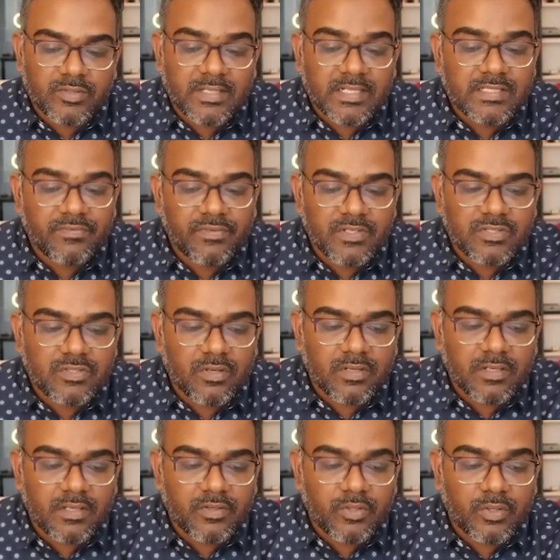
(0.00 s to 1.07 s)
So that's the first
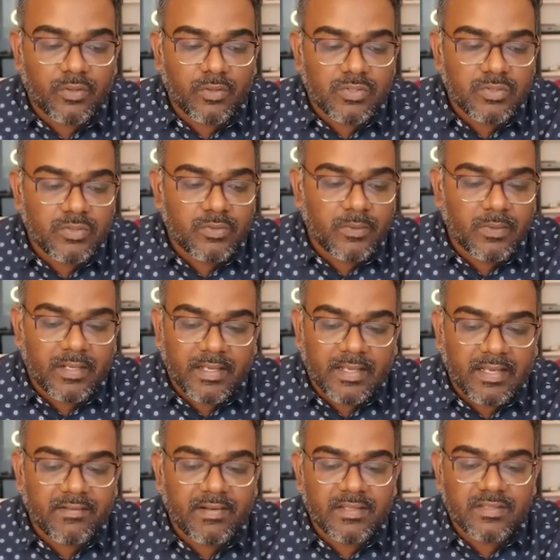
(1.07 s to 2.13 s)
stock. You could also
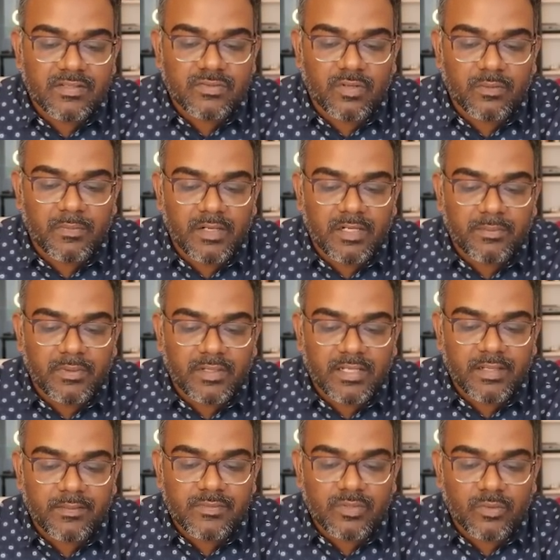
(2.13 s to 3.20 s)
have added the stock multiple
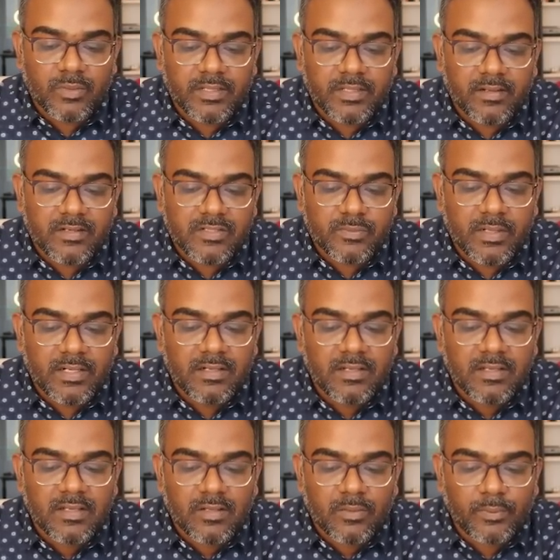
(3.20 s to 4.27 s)
times over here as well
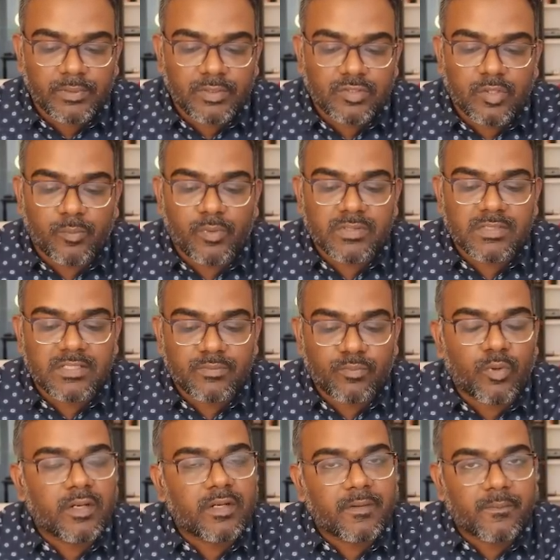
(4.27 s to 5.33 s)
with the stop loss at this
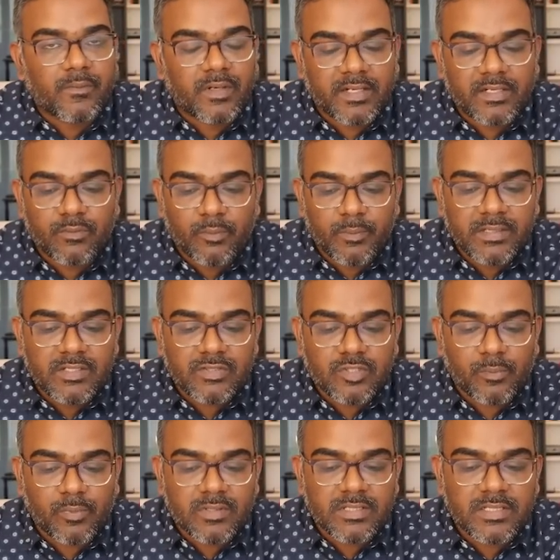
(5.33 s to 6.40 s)
point, right? The moment the
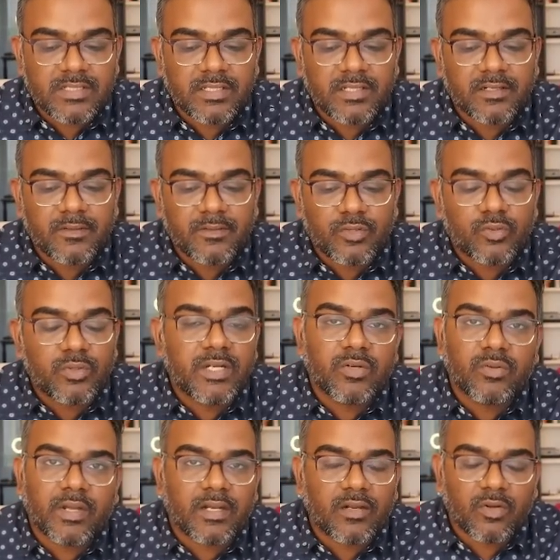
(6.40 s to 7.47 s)
stop loss hits here, you need
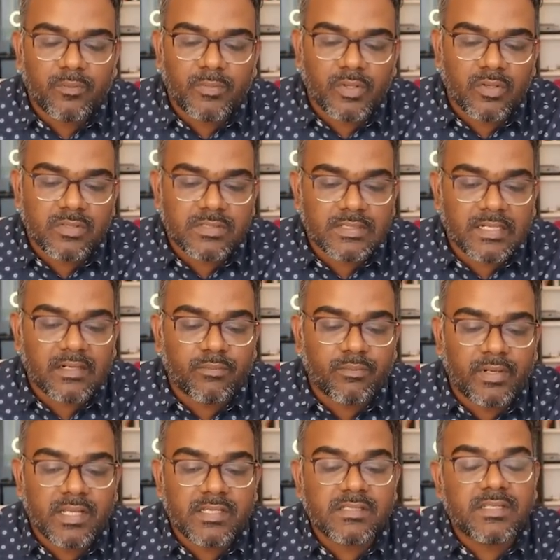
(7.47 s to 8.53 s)
to get out because that
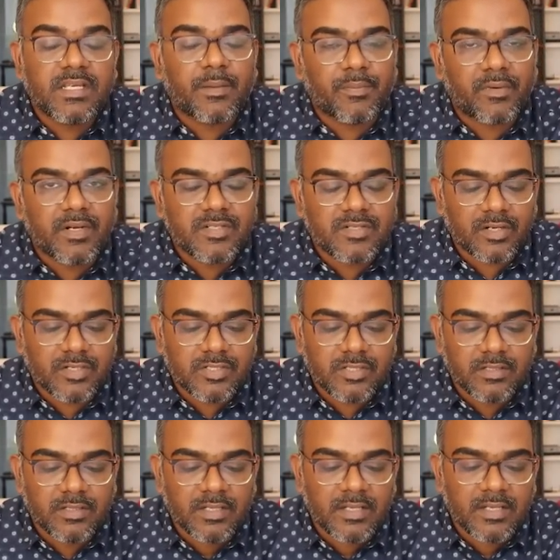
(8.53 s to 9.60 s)
breaks the uptrend structure.